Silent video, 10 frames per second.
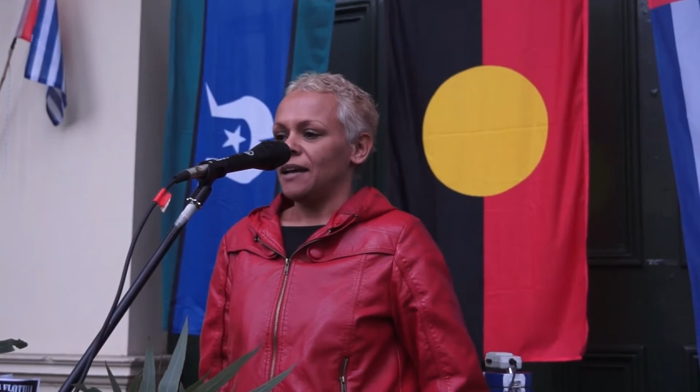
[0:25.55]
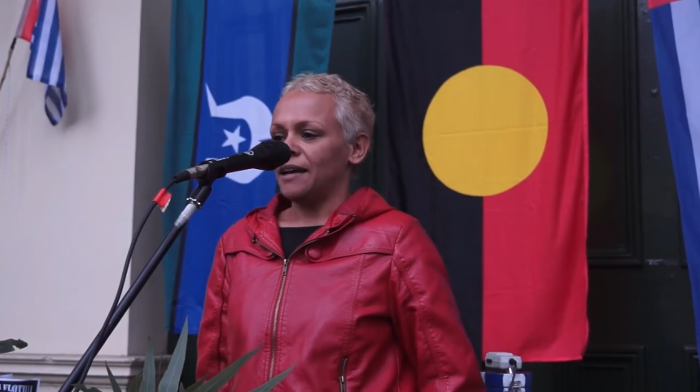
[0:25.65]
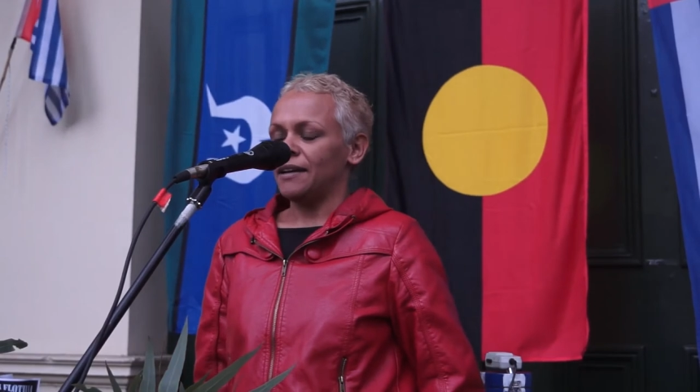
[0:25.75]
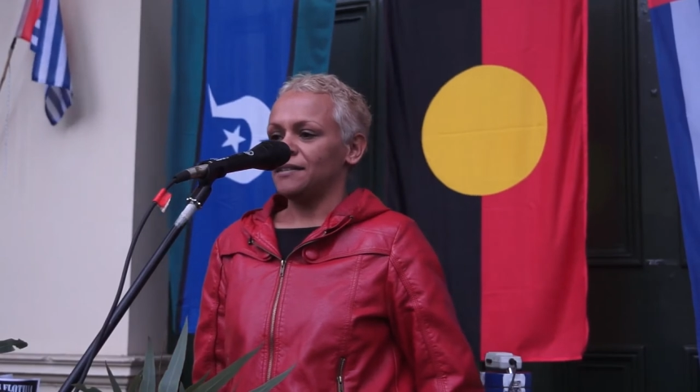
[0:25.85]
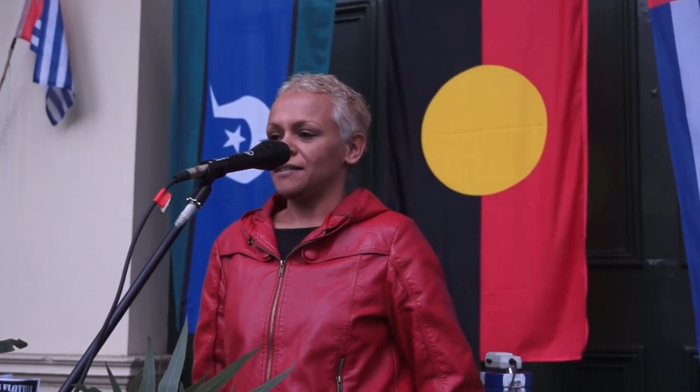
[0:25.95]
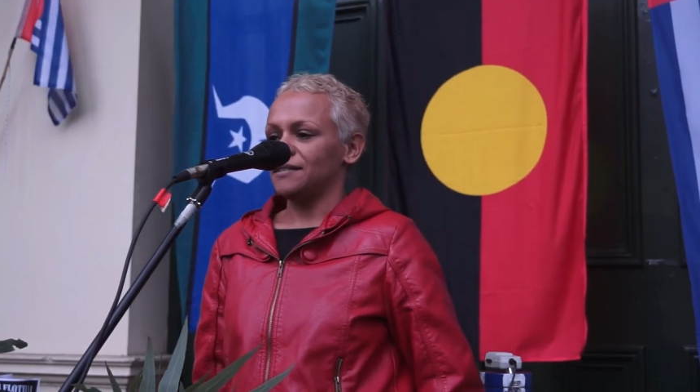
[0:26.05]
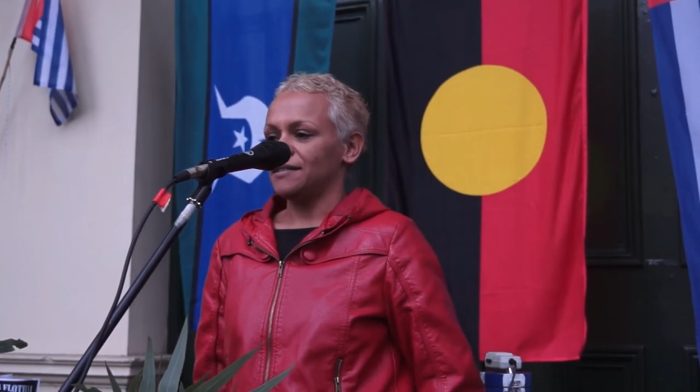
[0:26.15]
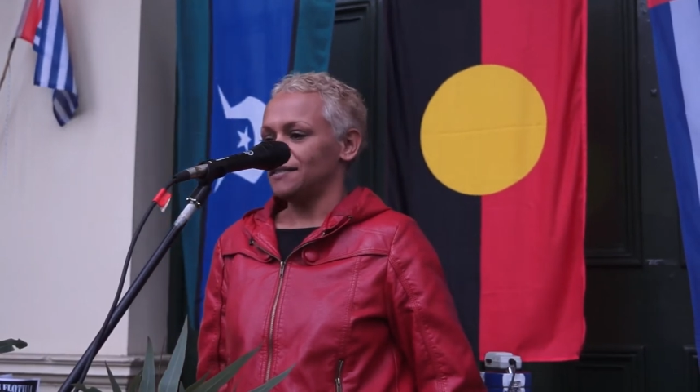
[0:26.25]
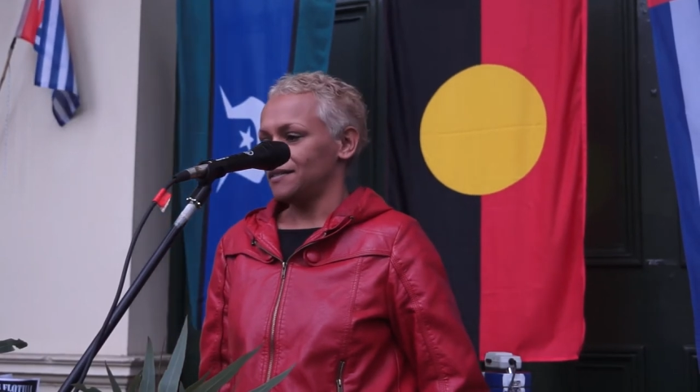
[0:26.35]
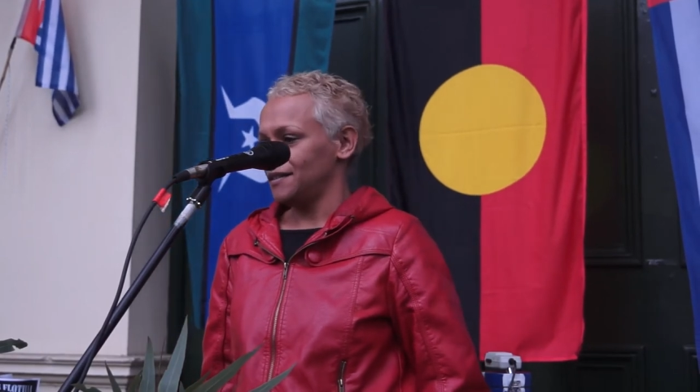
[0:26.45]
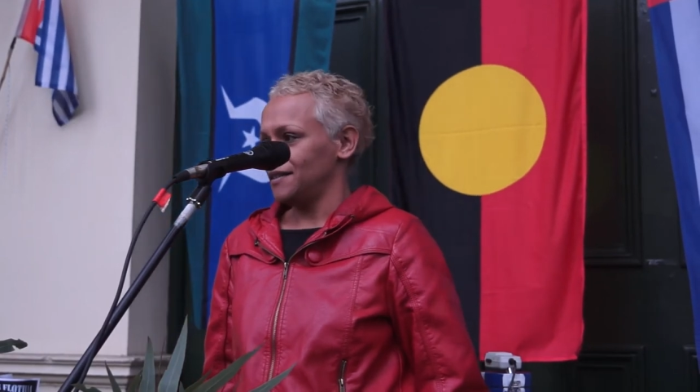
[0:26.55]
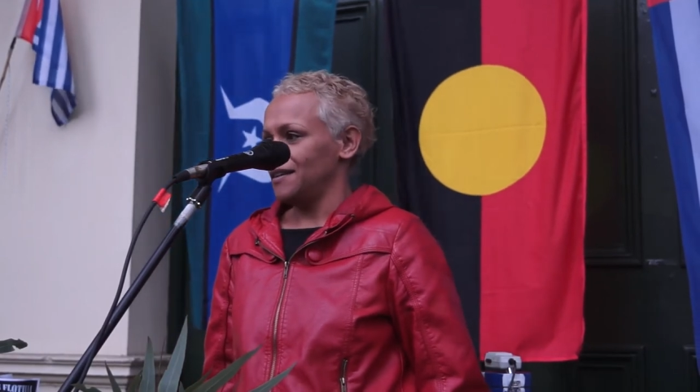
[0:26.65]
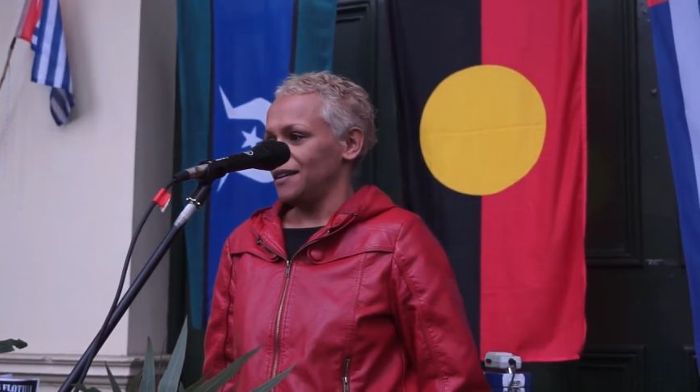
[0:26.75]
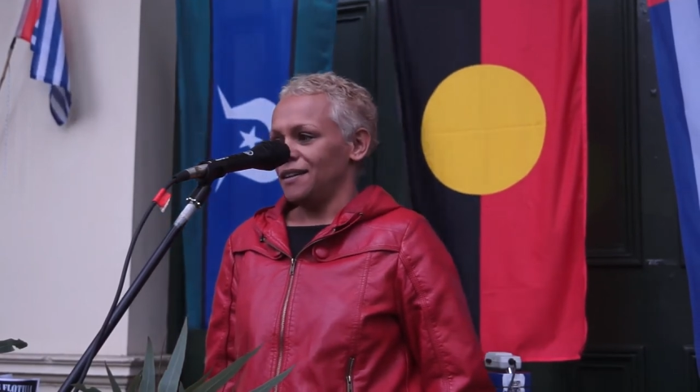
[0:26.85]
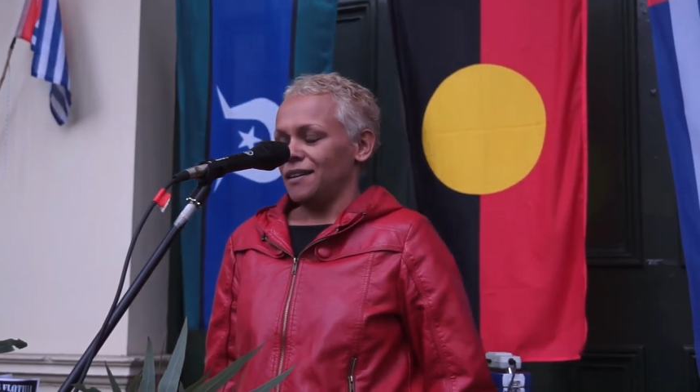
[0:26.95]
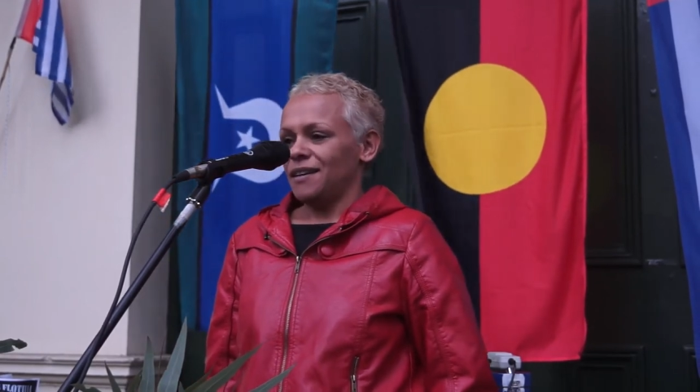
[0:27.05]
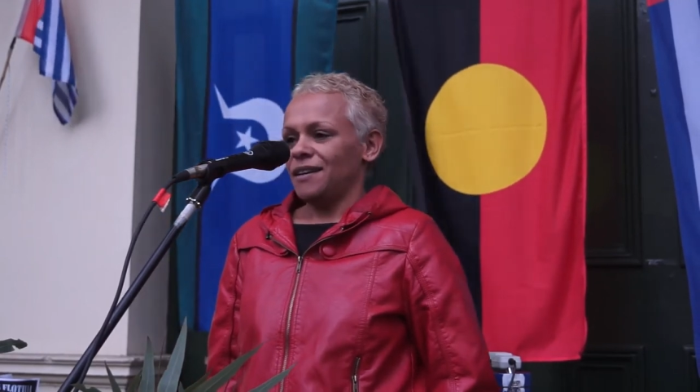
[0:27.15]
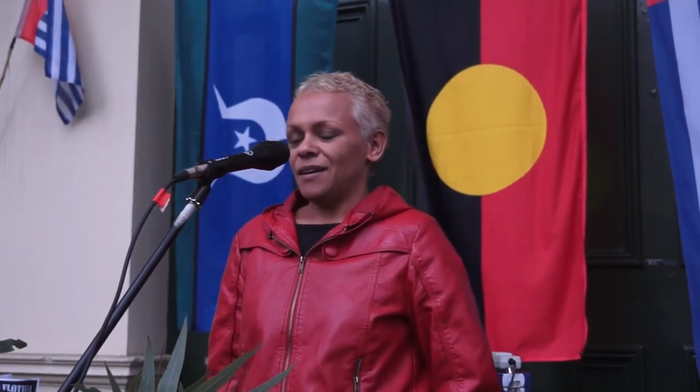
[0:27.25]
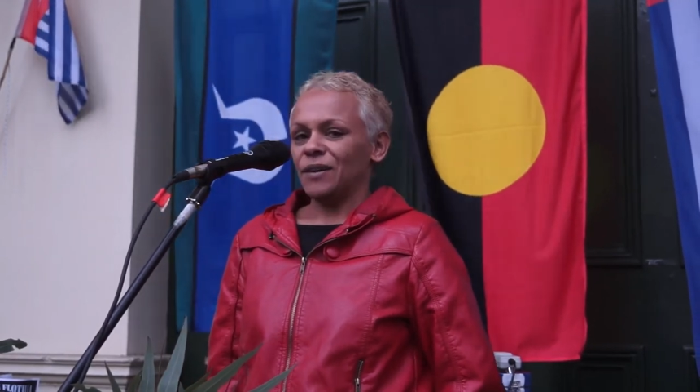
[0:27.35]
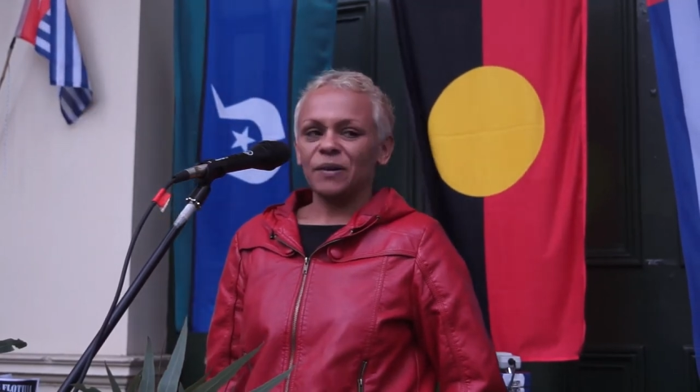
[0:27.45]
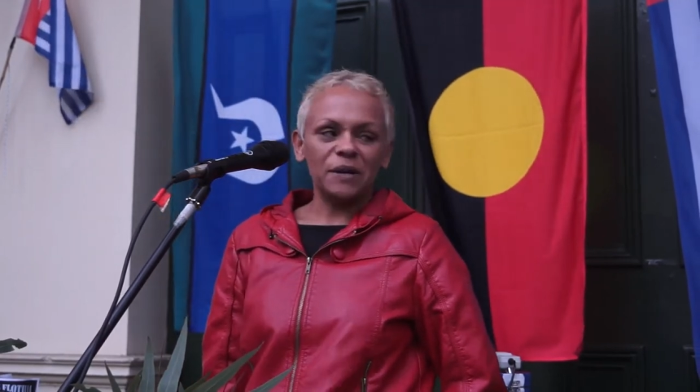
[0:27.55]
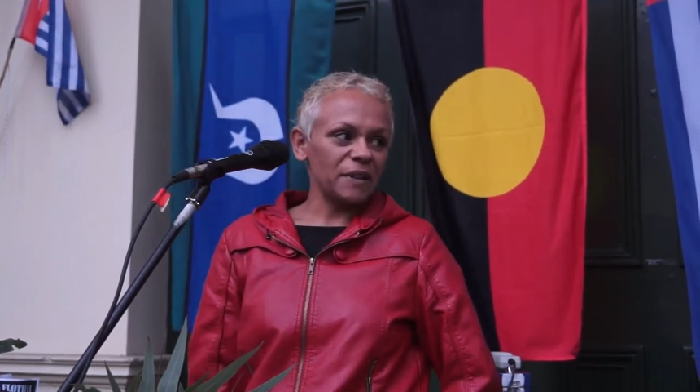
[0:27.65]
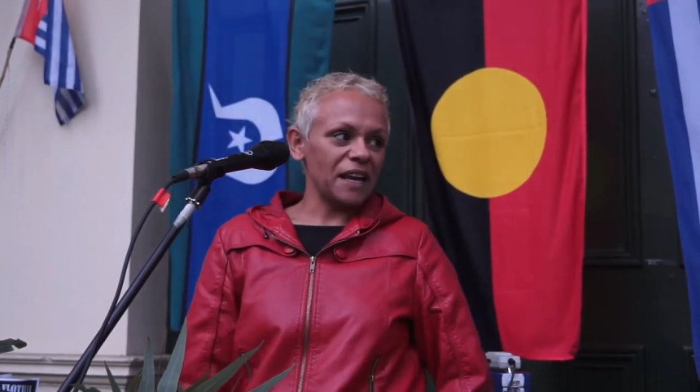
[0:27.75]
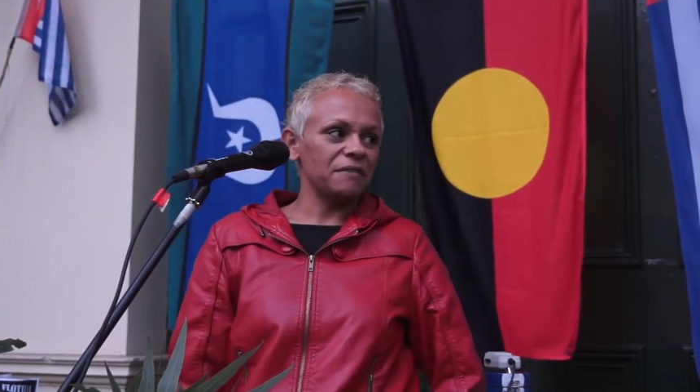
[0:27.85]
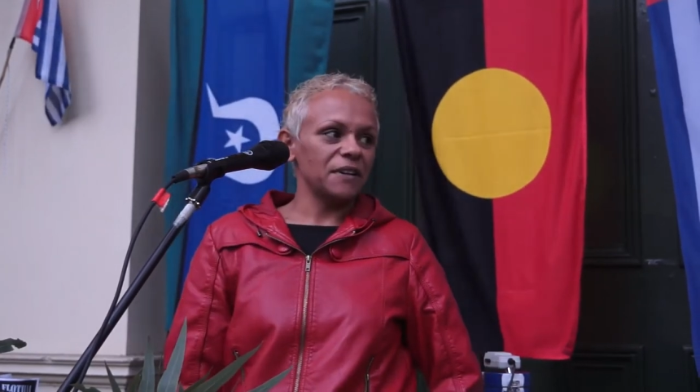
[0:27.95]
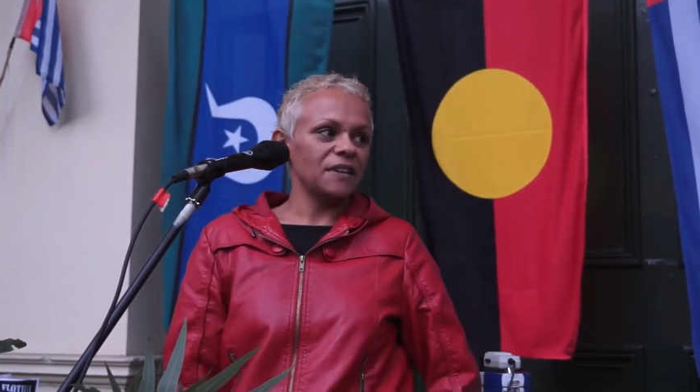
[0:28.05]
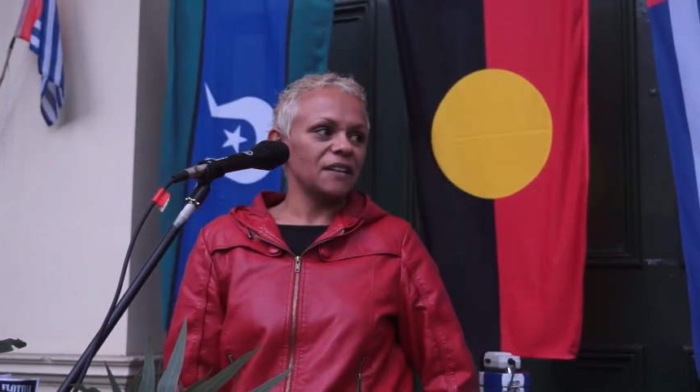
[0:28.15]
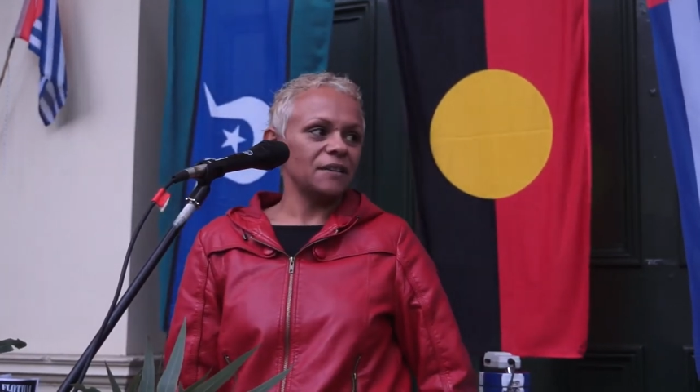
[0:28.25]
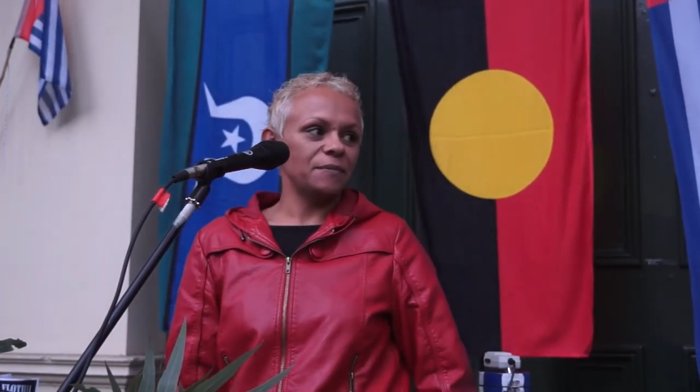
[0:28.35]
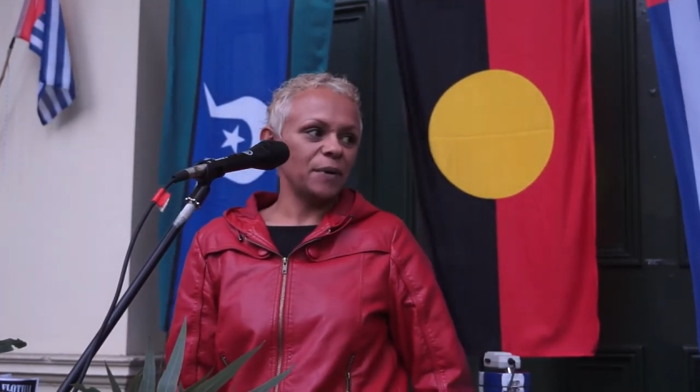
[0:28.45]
And I agree with everything the